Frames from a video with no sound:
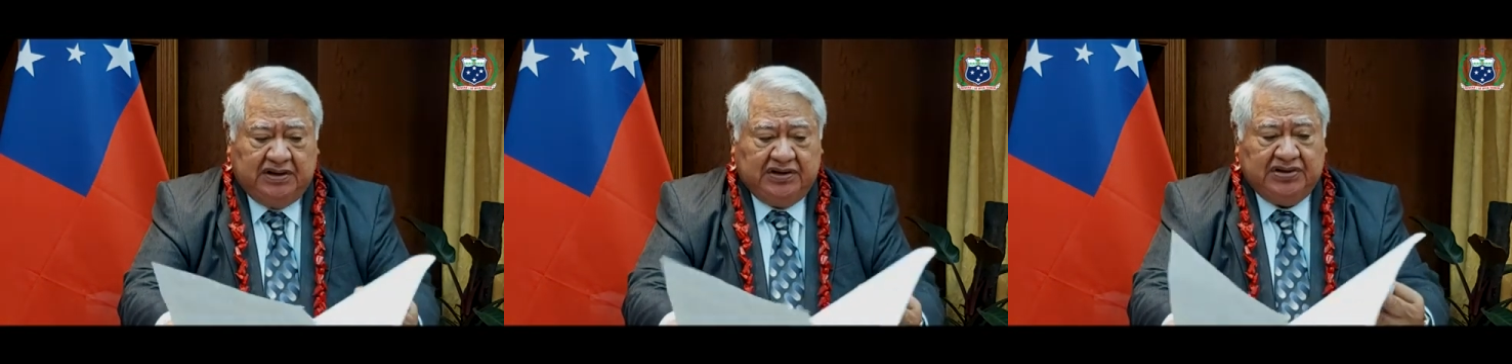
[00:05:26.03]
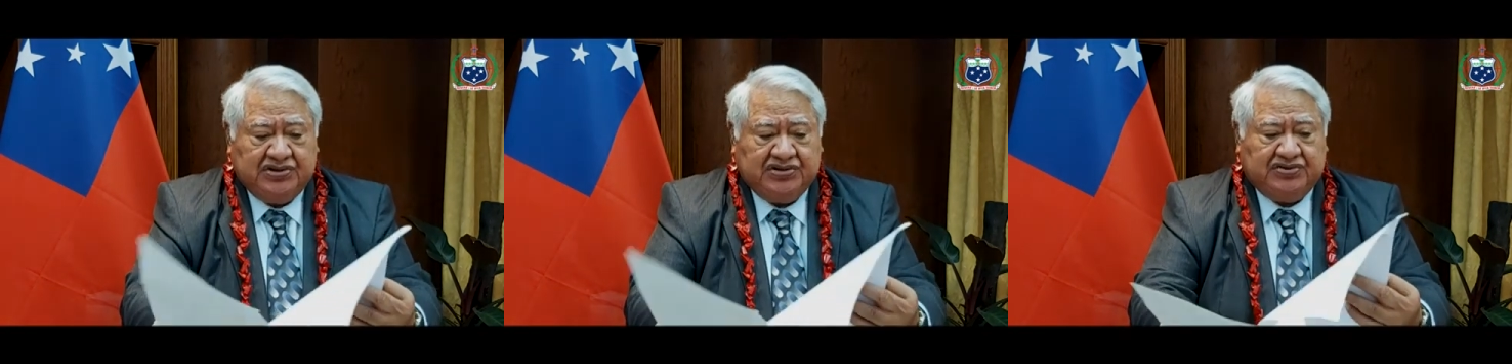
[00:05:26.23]

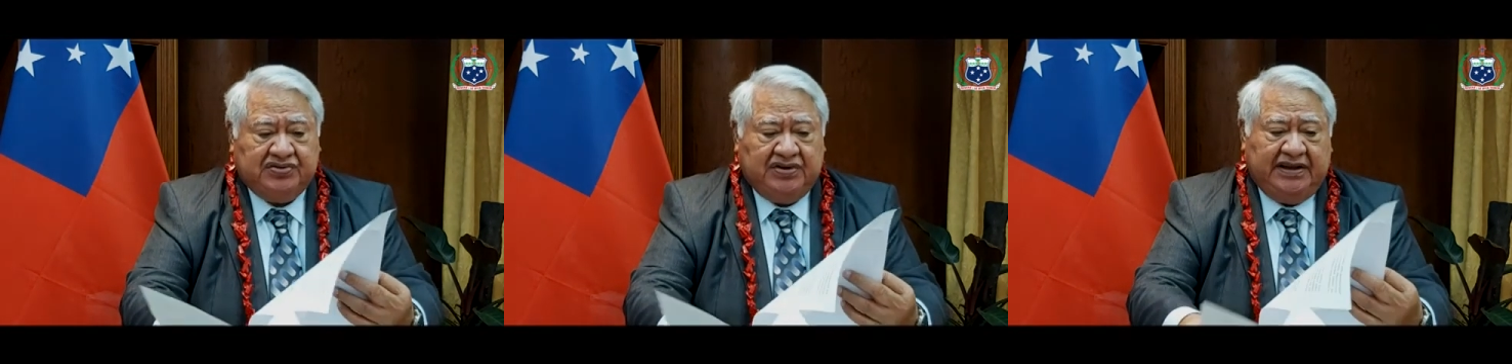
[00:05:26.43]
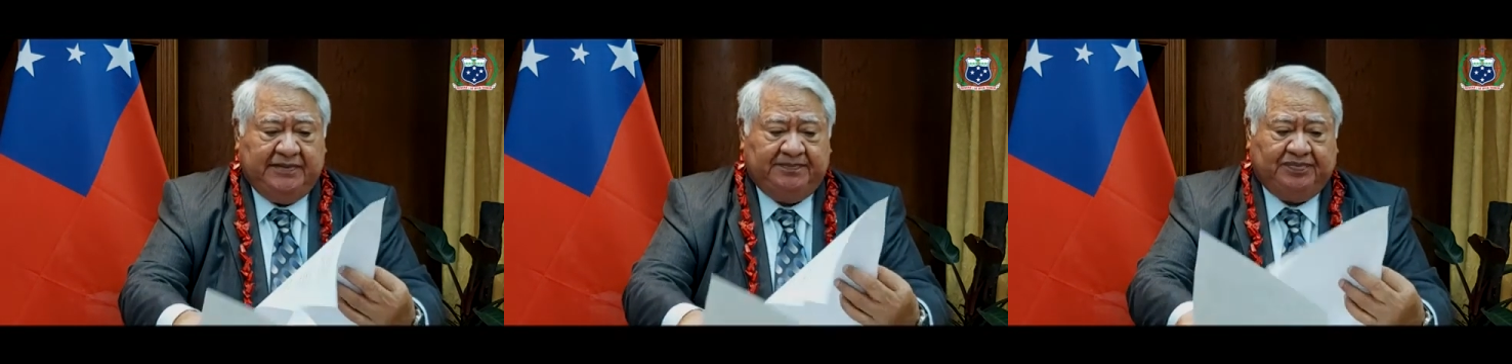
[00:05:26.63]

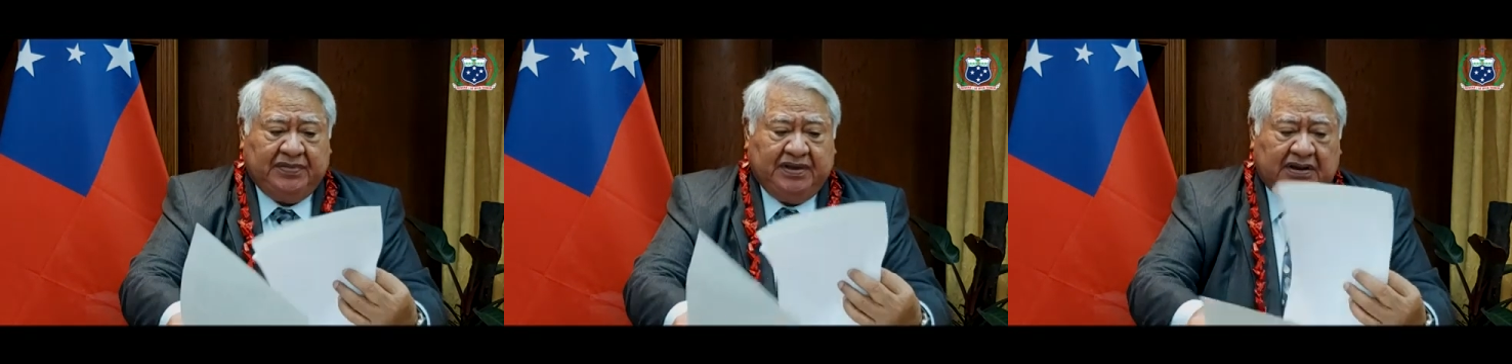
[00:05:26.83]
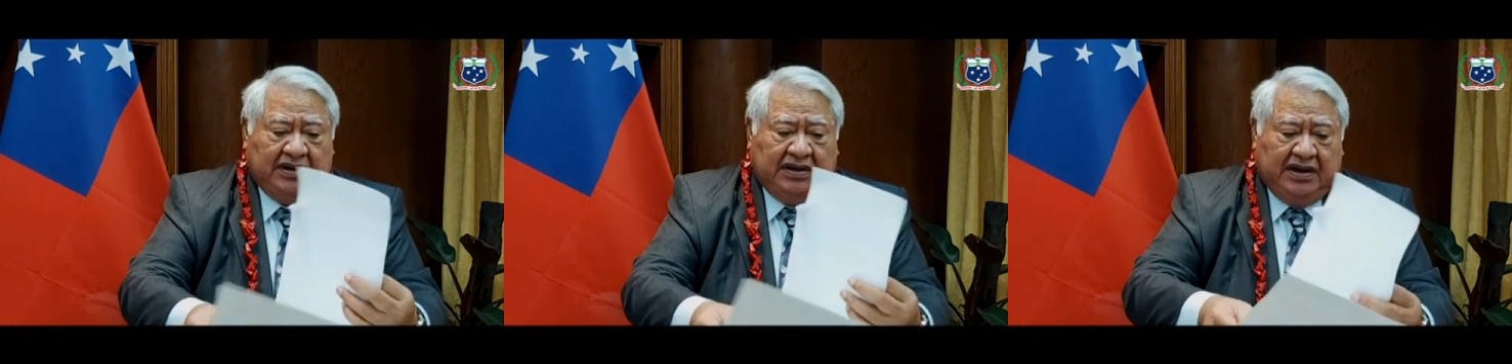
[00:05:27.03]
industry
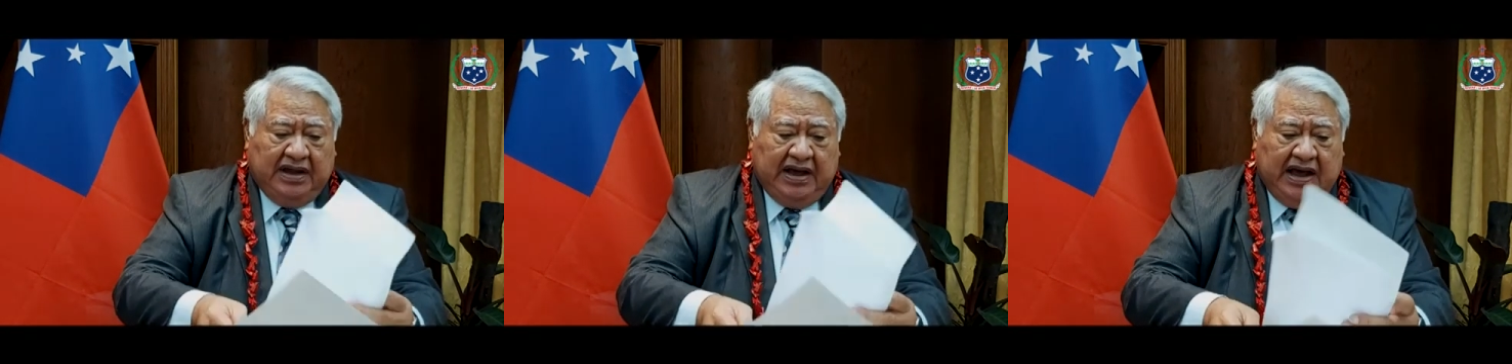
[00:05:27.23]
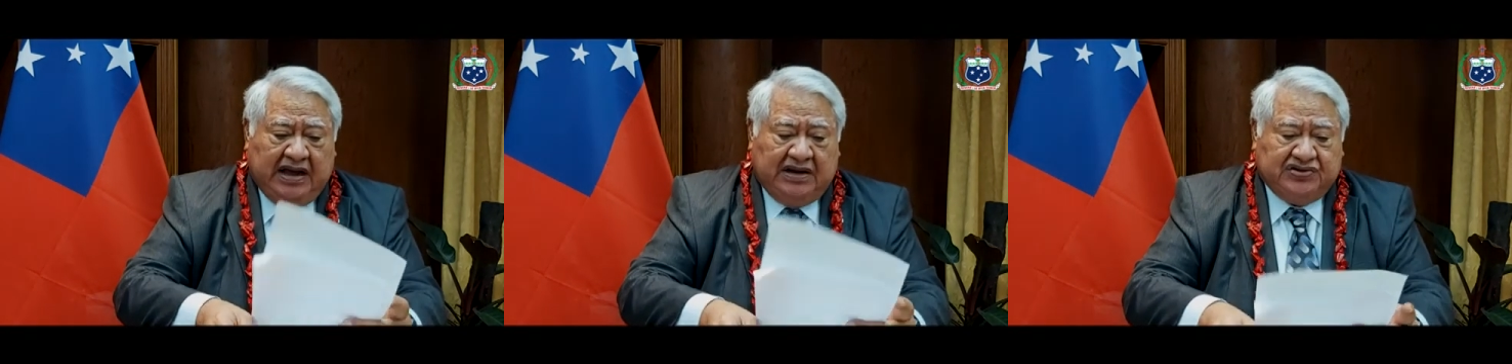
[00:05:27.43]

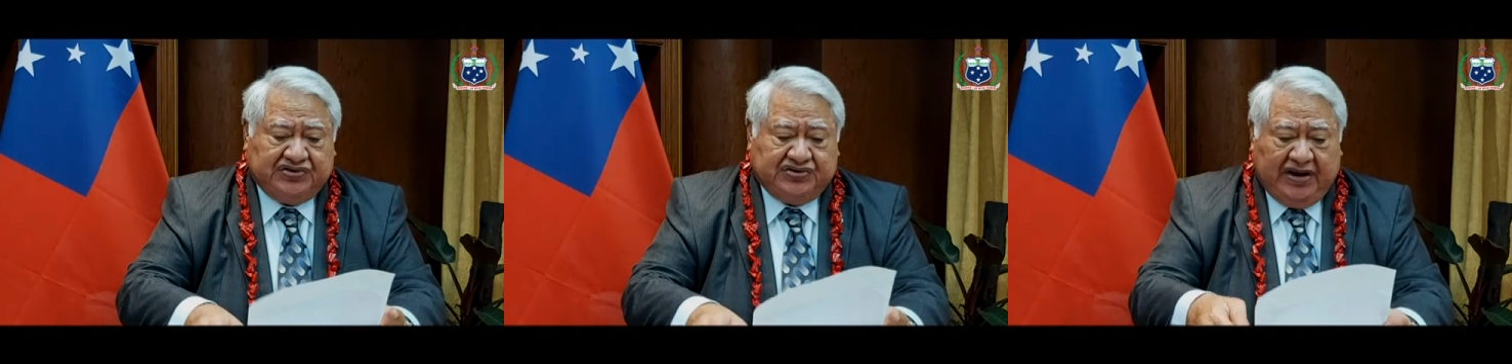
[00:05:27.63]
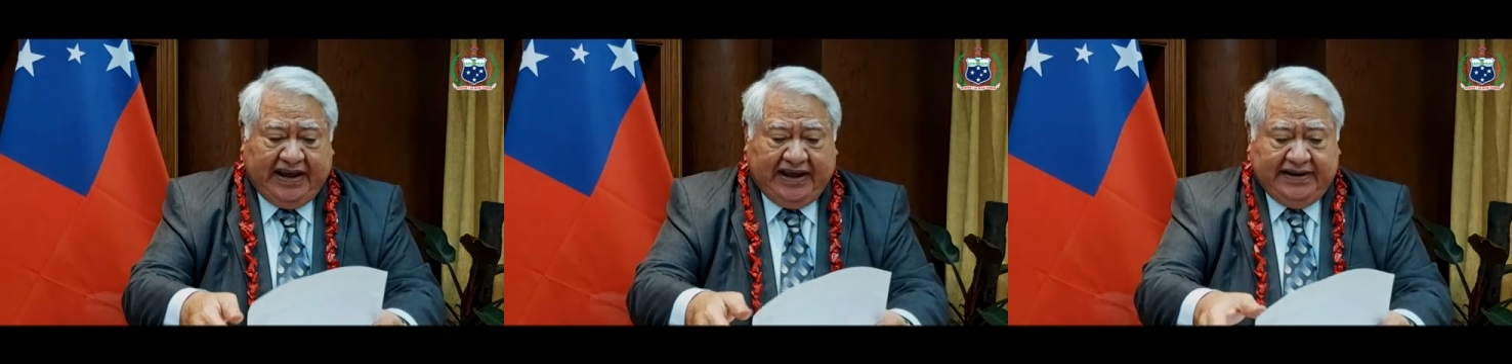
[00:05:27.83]

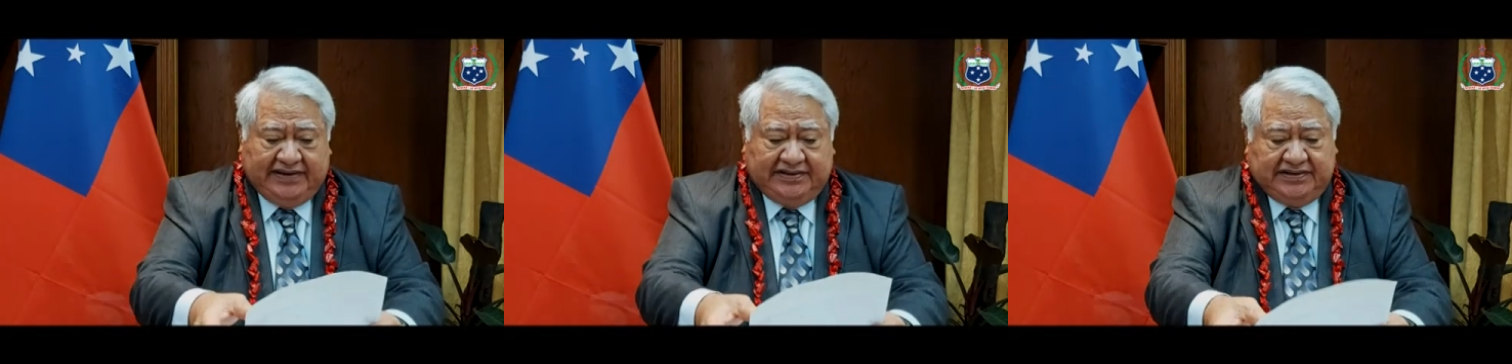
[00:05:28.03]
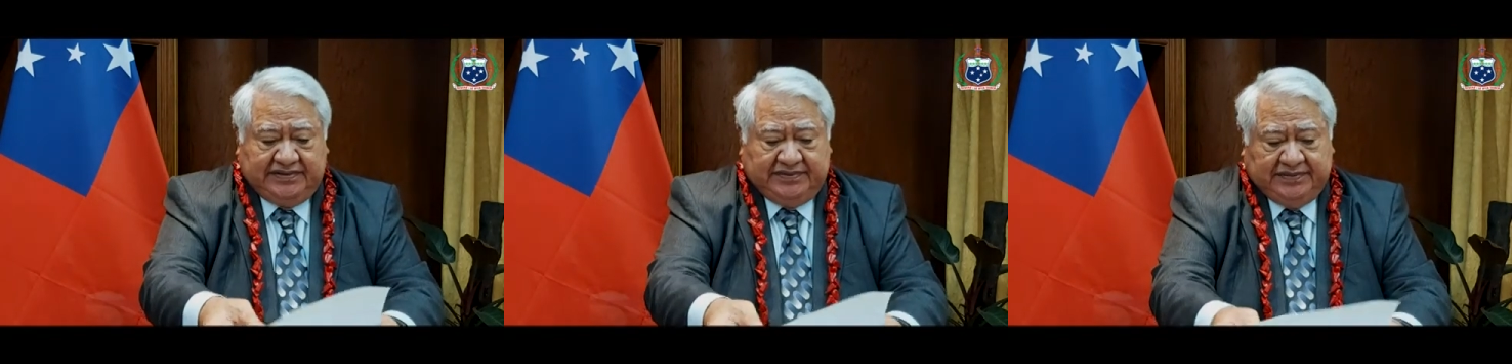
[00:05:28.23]
and
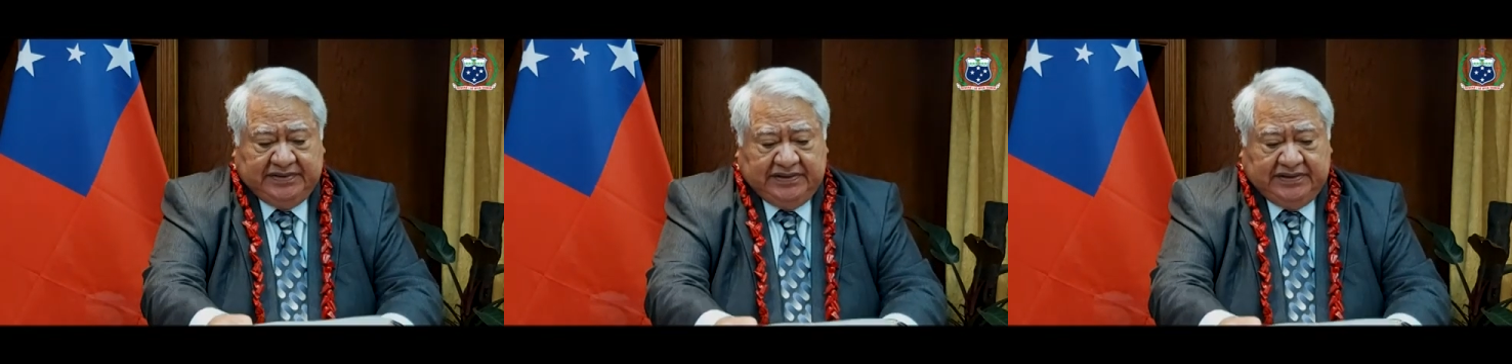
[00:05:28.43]
trade